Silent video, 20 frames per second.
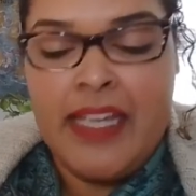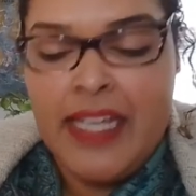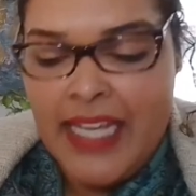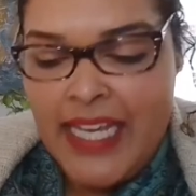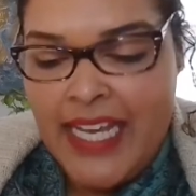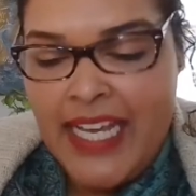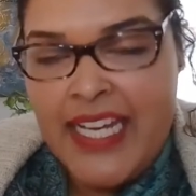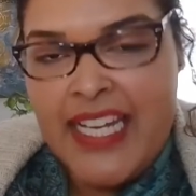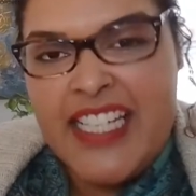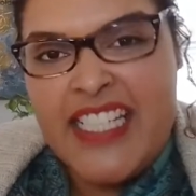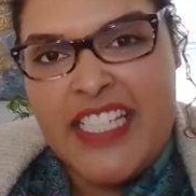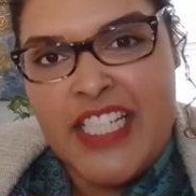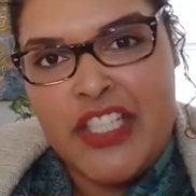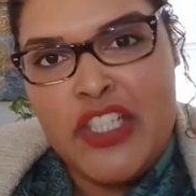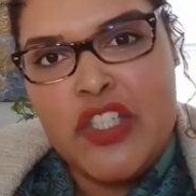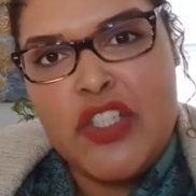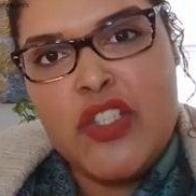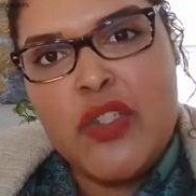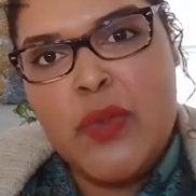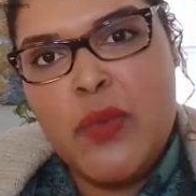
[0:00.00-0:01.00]
In a
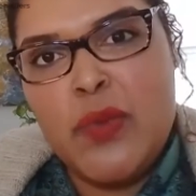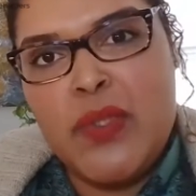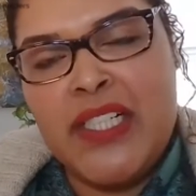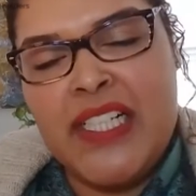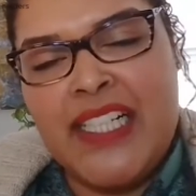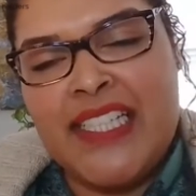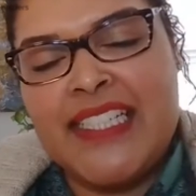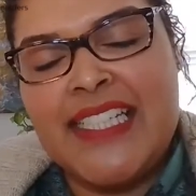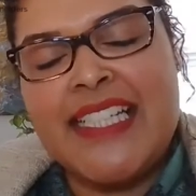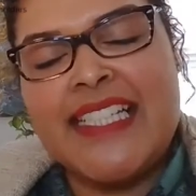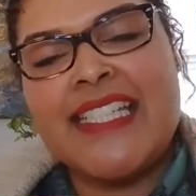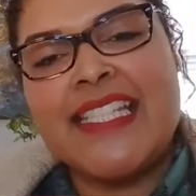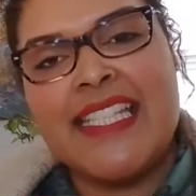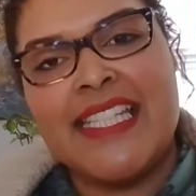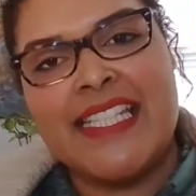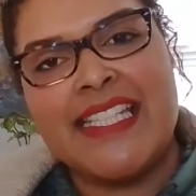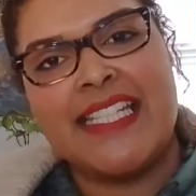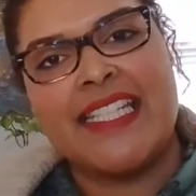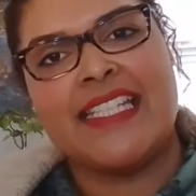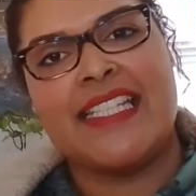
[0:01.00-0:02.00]
digital world,
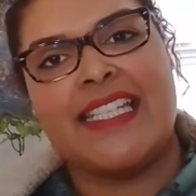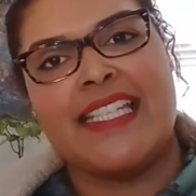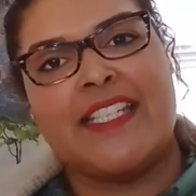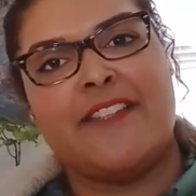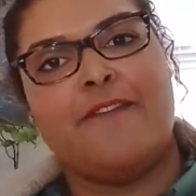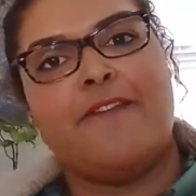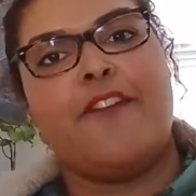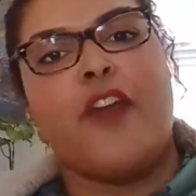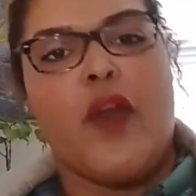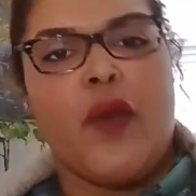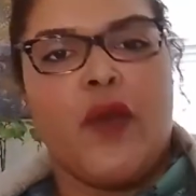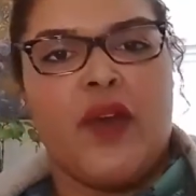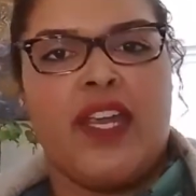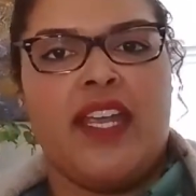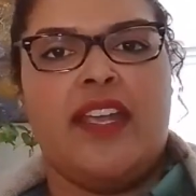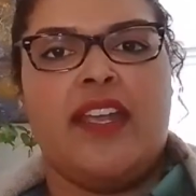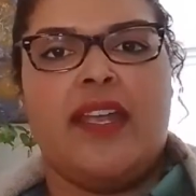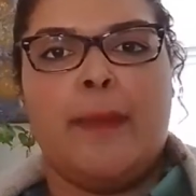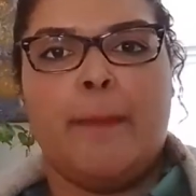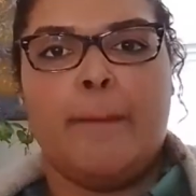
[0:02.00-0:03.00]
consistency is
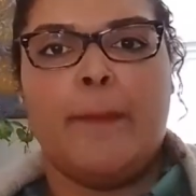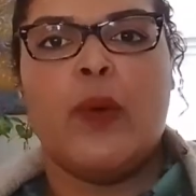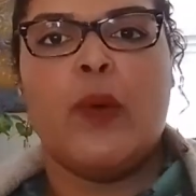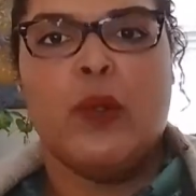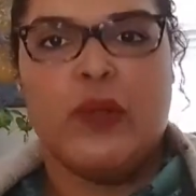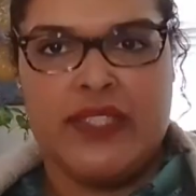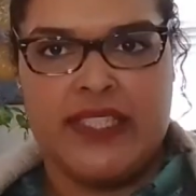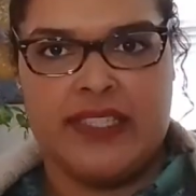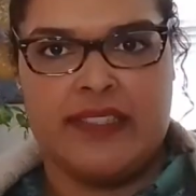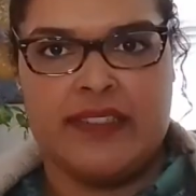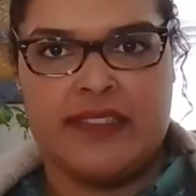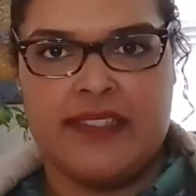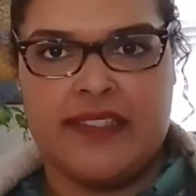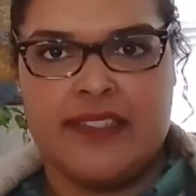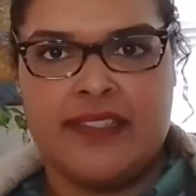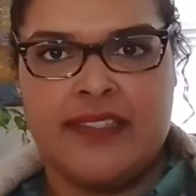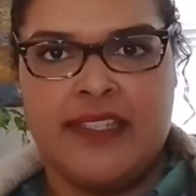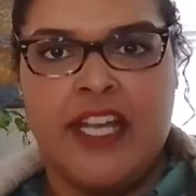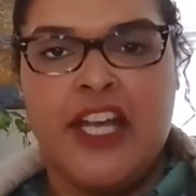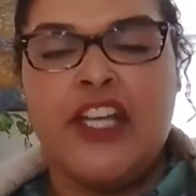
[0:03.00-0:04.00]
very important.